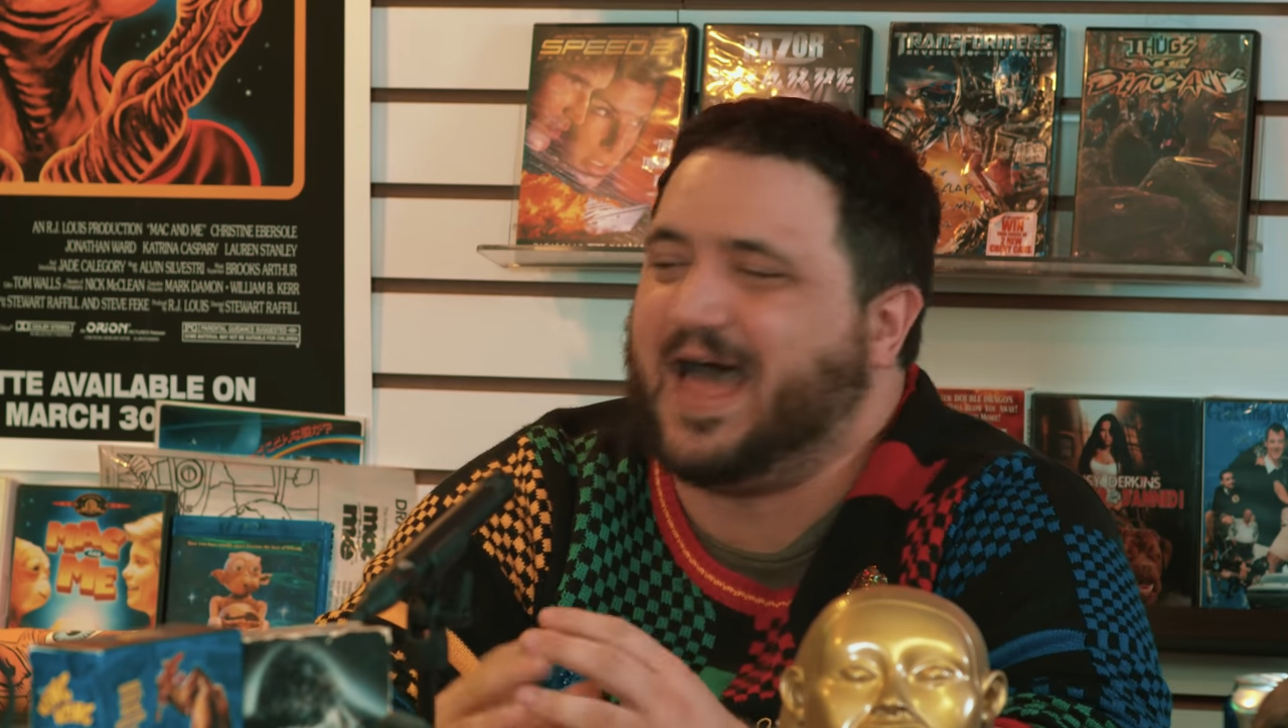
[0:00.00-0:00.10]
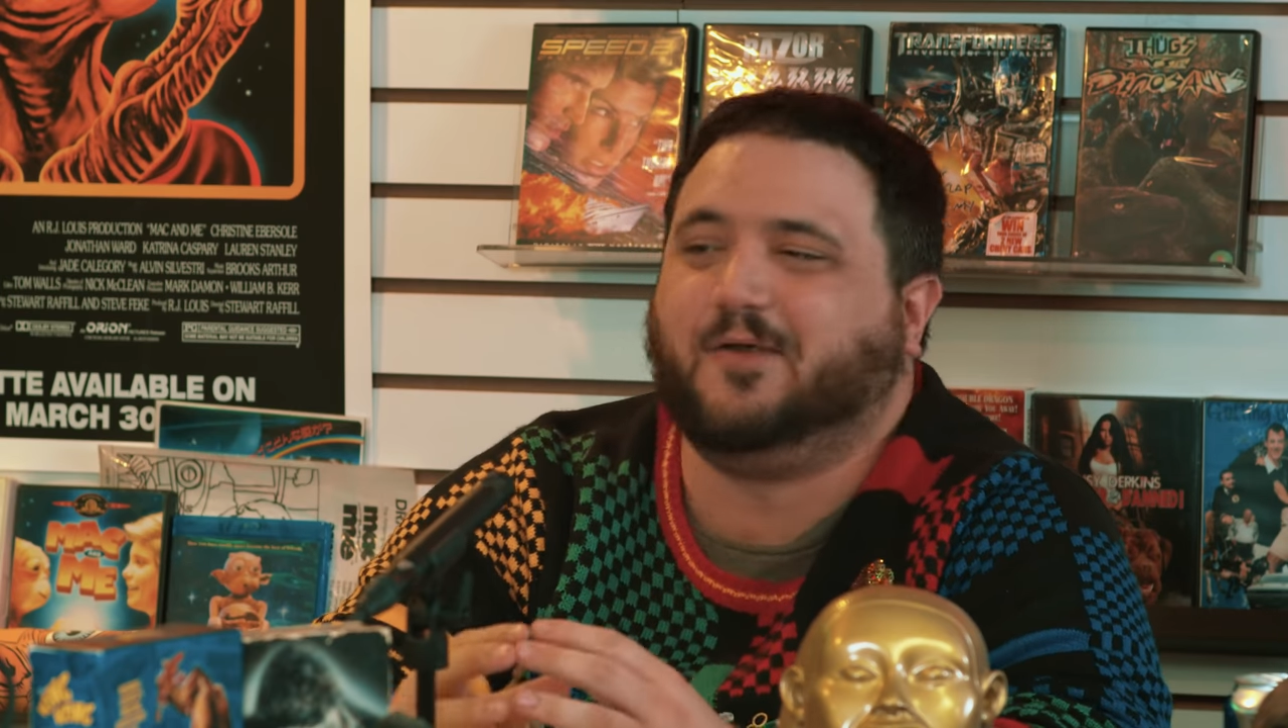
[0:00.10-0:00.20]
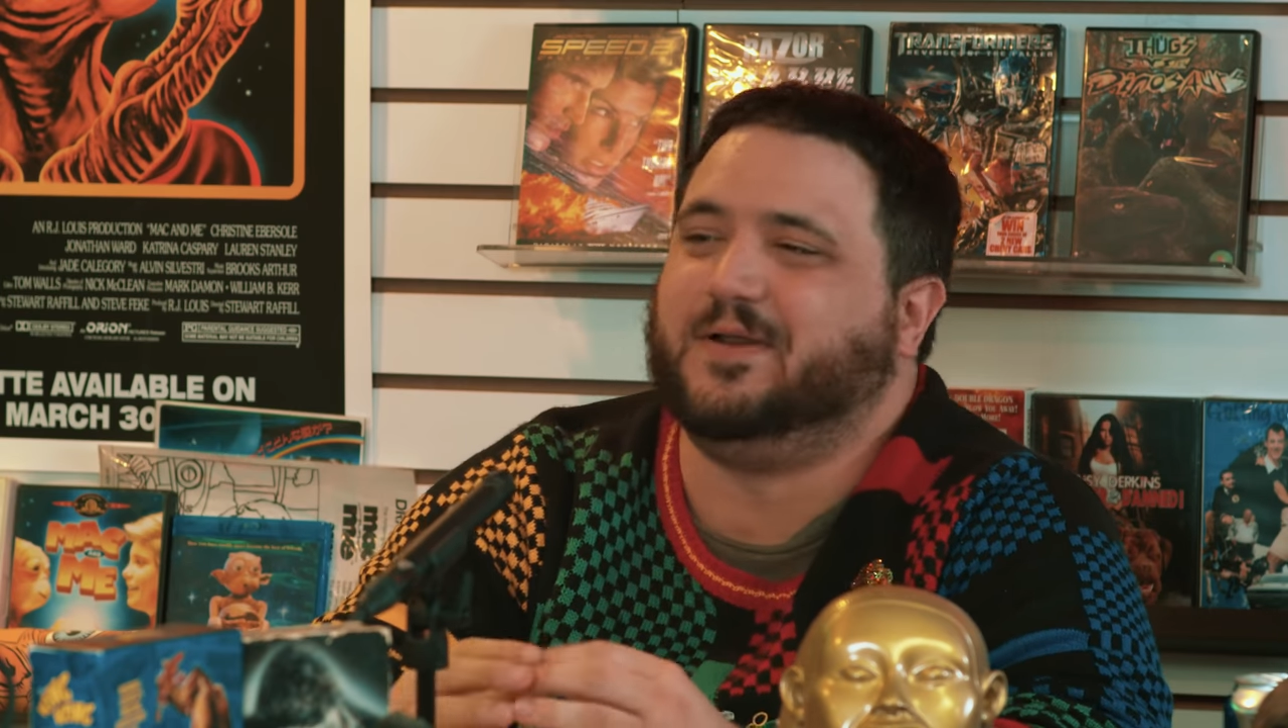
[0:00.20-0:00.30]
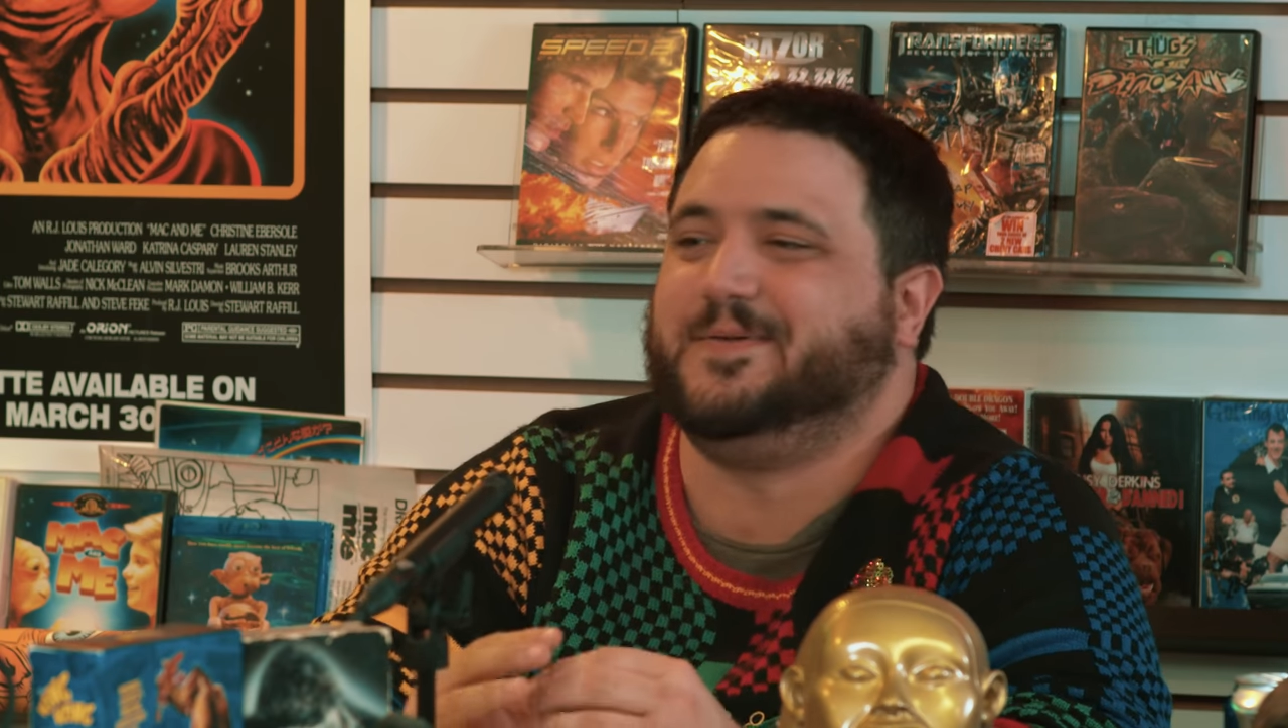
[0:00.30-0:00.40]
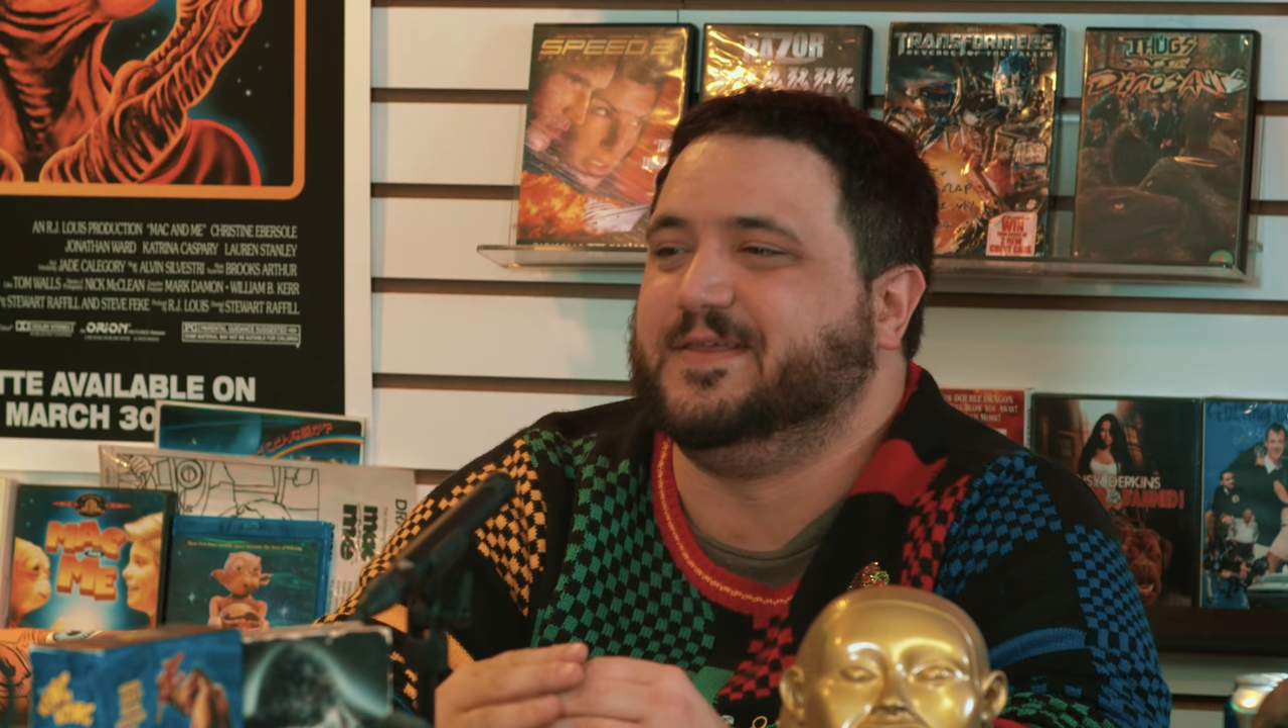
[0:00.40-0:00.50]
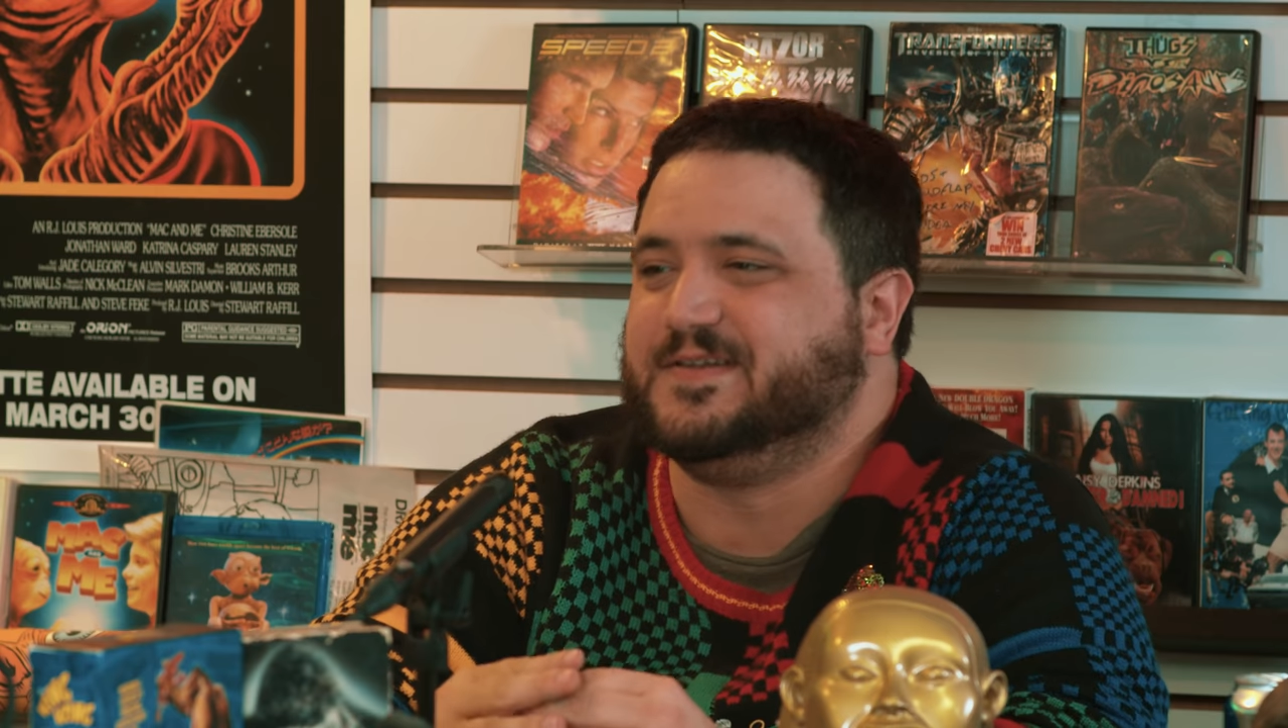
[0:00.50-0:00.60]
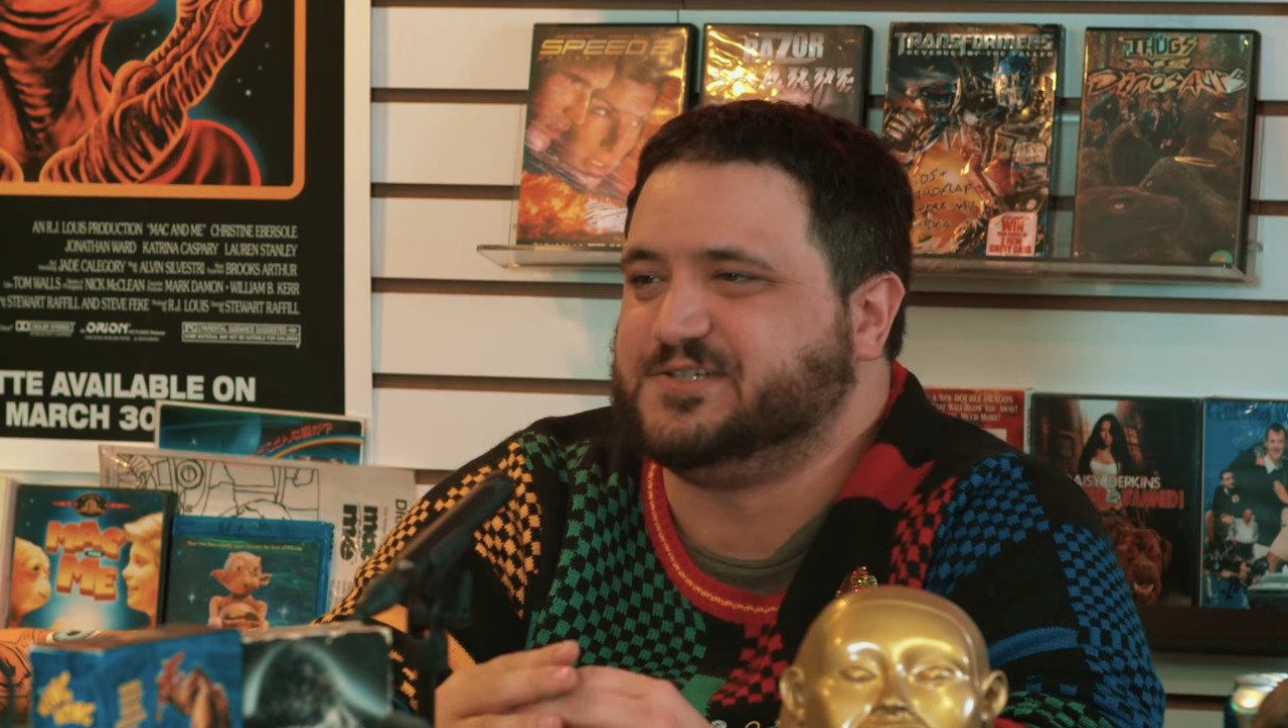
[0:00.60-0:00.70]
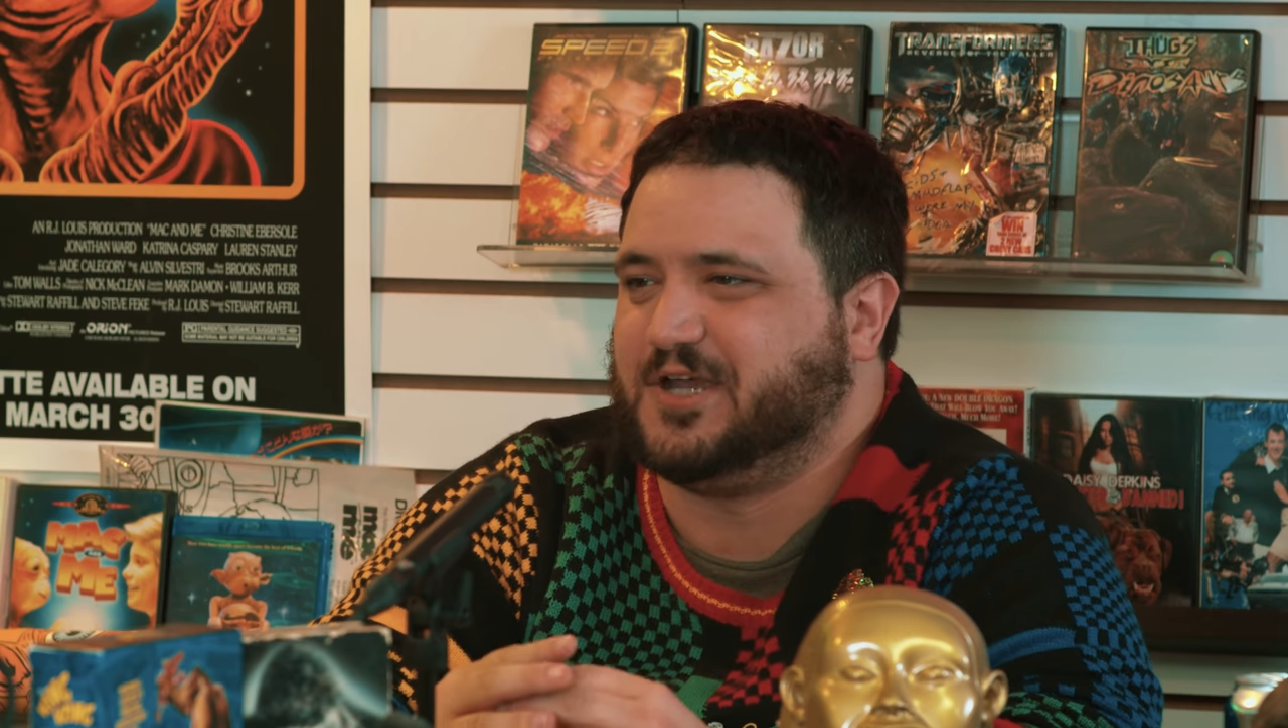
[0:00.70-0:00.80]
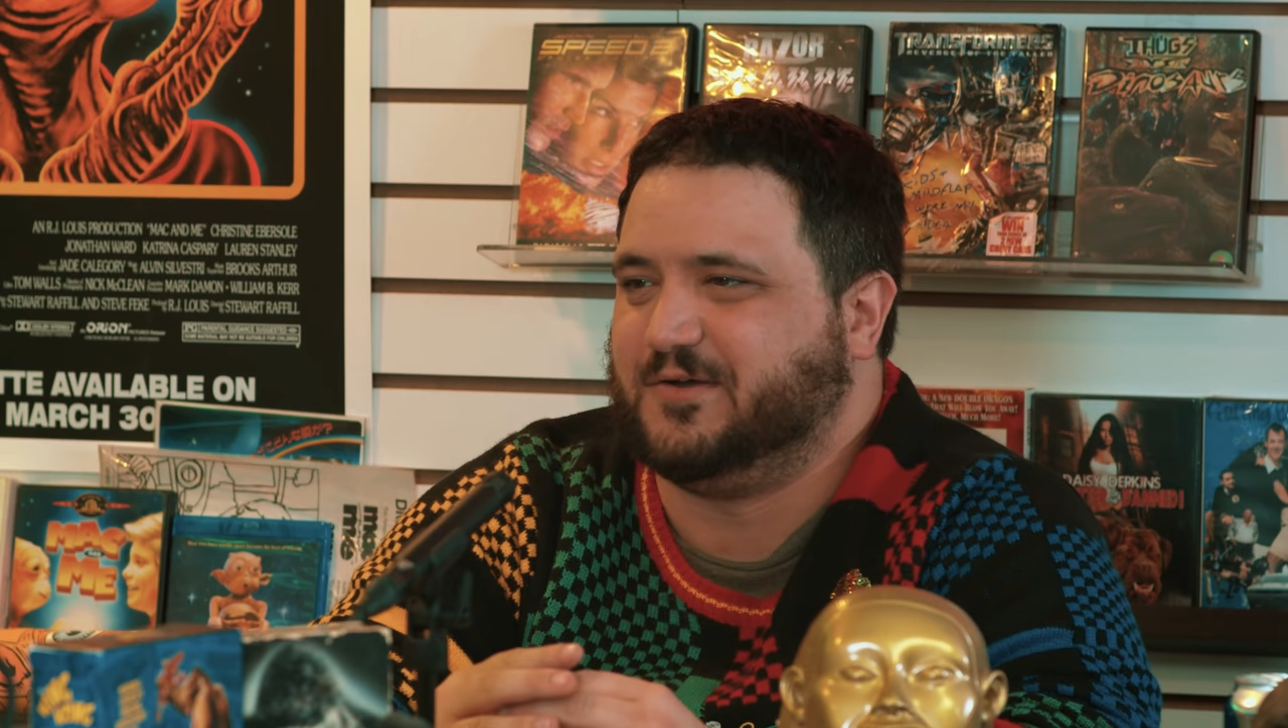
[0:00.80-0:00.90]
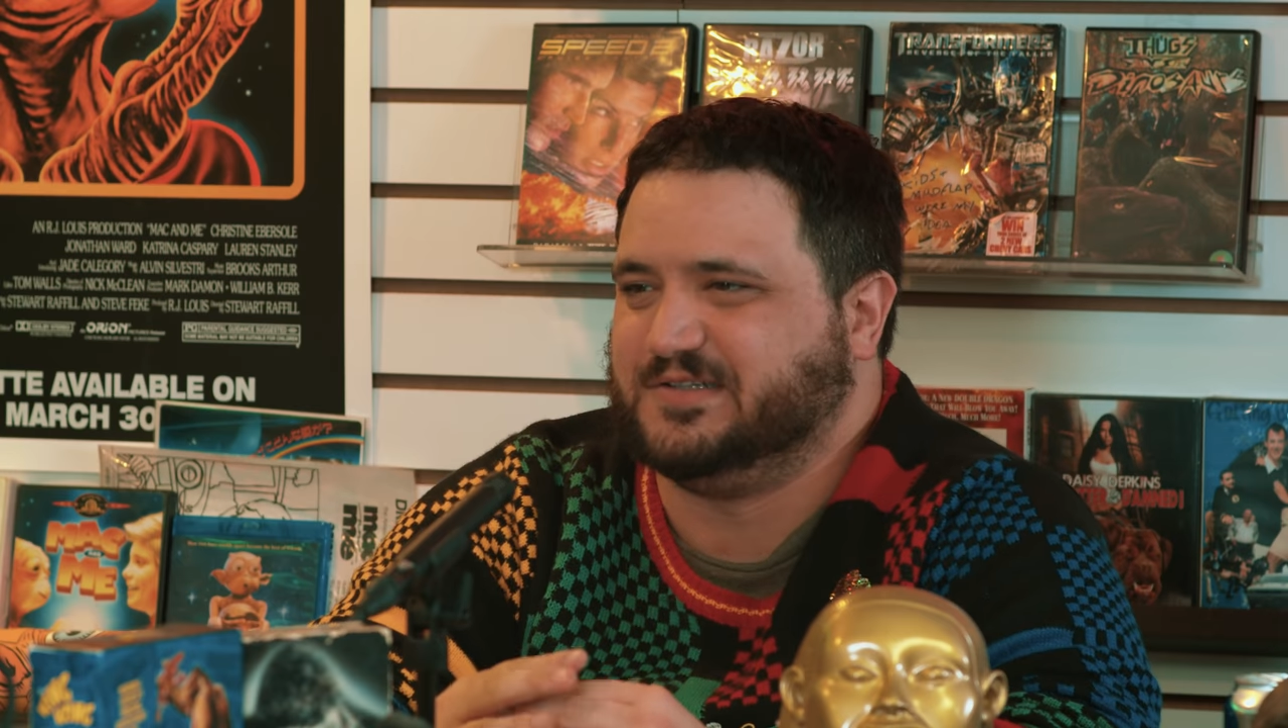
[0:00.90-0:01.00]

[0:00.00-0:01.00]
"I don't want to be in the show."